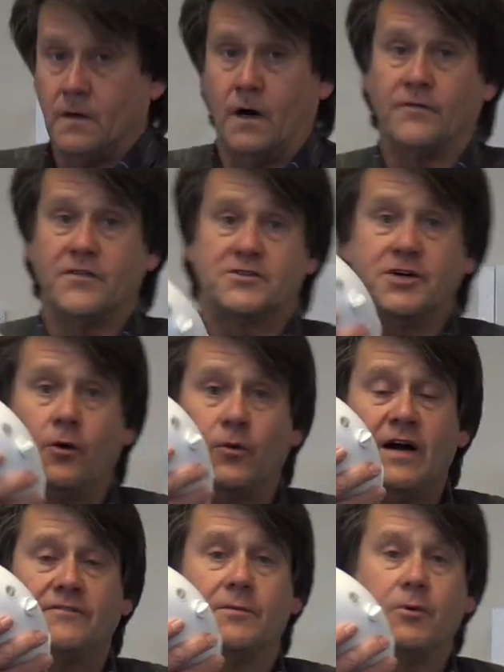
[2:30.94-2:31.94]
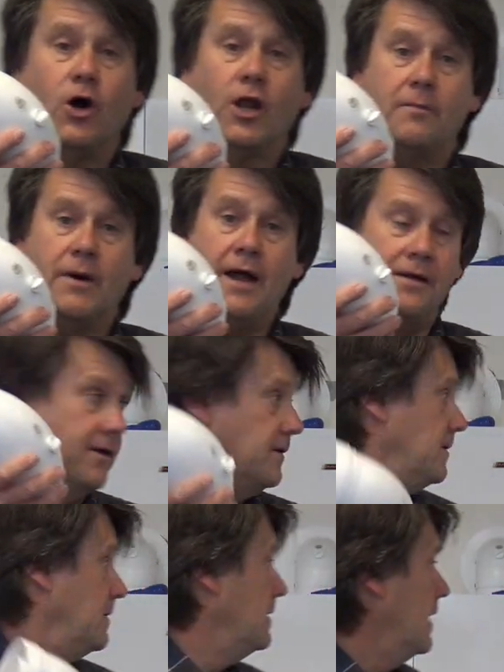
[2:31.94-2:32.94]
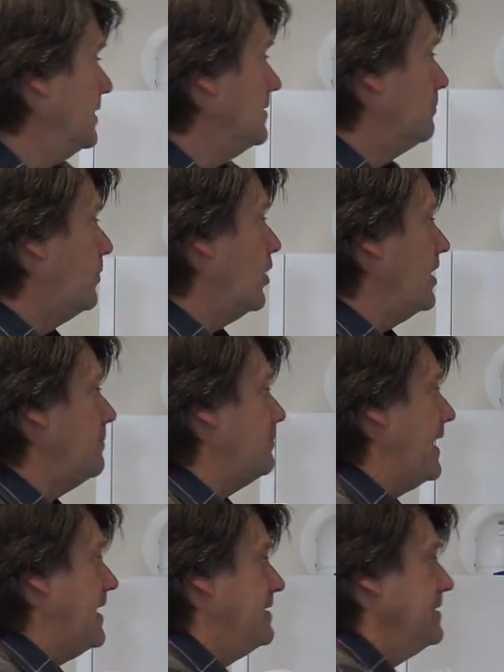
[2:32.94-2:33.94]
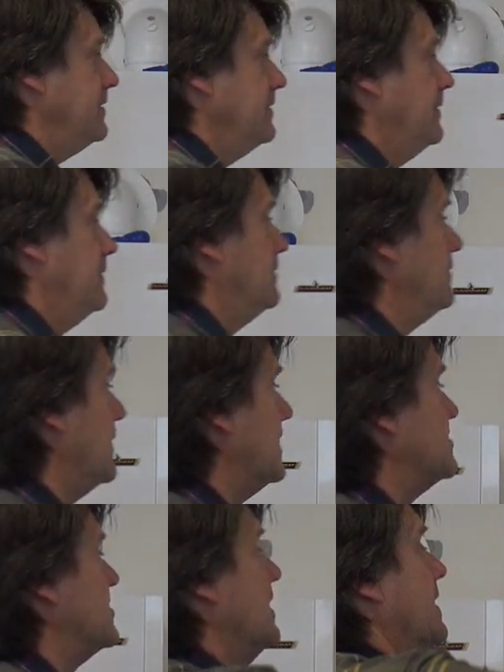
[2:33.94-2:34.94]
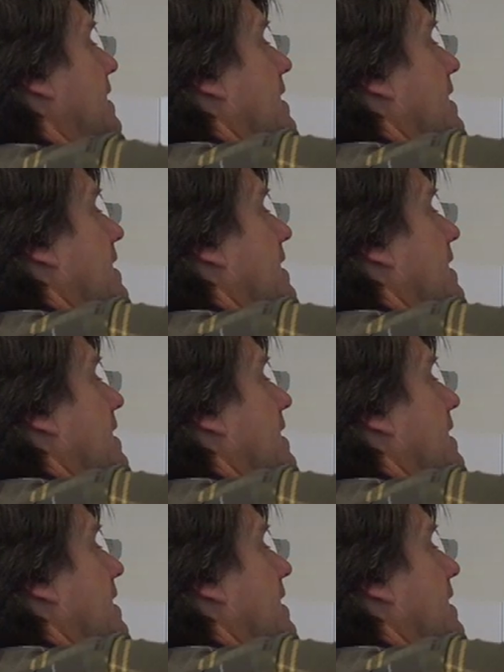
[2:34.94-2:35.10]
Off the top we have the boiler bend, and the boiler bend fits